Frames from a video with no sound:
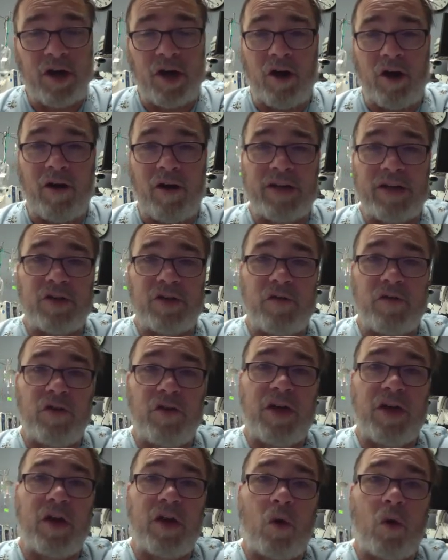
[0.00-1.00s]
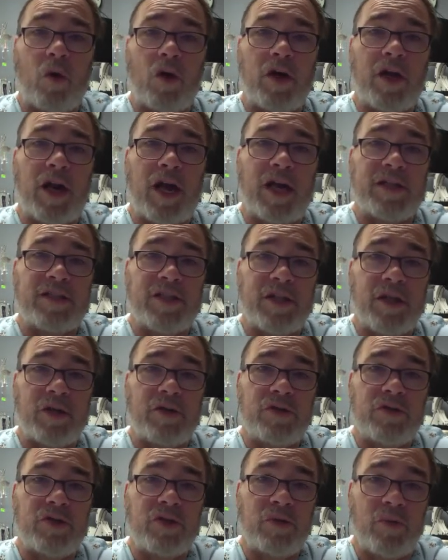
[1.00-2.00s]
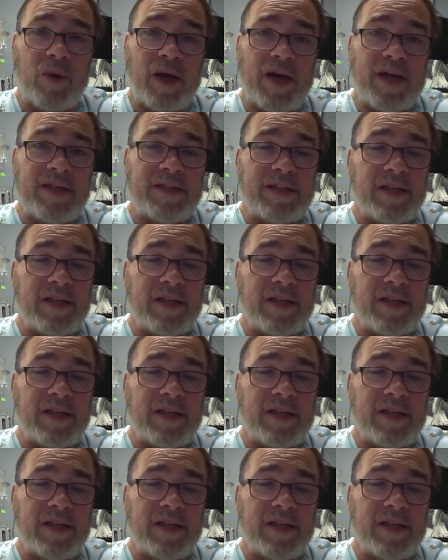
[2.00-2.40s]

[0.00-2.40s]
All right, so if you get organized in those 2 ways,